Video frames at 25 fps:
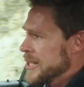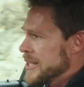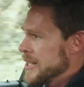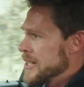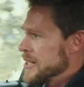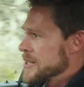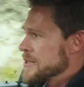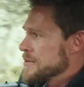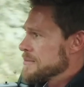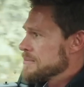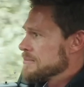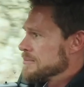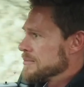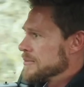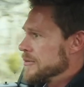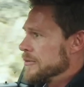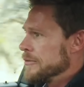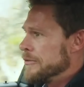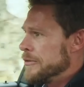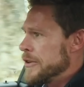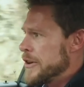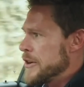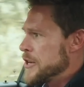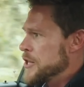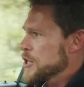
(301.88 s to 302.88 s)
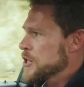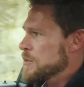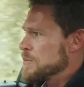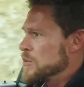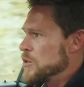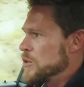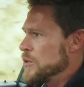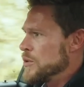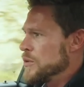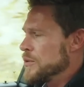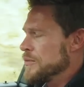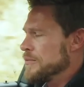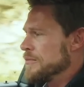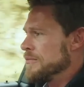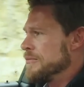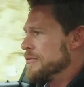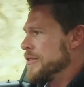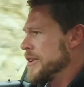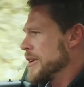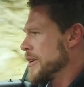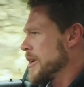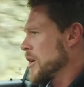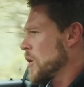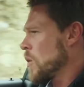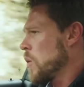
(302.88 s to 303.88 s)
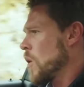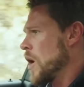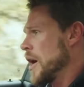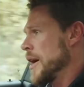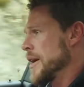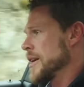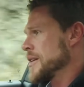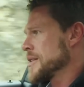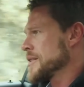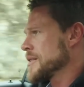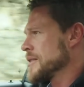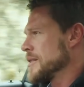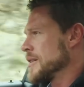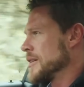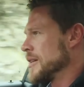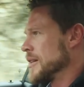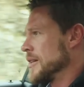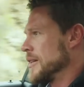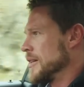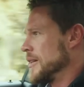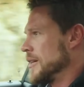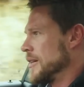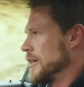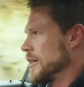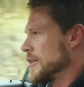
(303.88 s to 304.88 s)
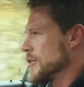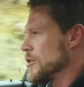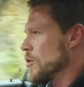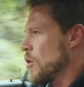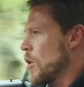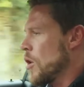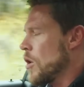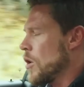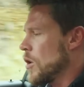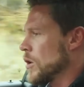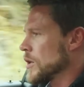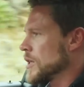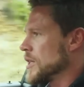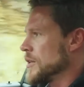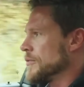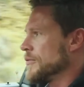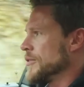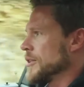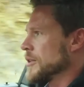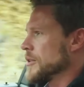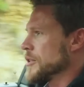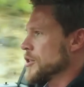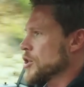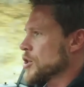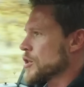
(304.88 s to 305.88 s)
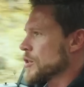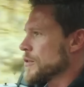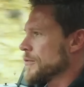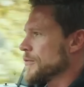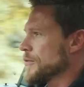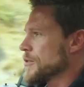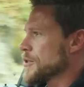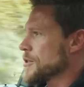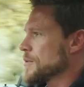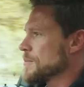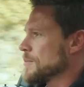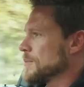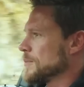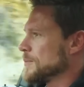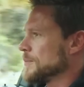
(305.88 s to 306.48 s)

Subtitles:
is very smooth, very quiet. You hardly feel the shifts.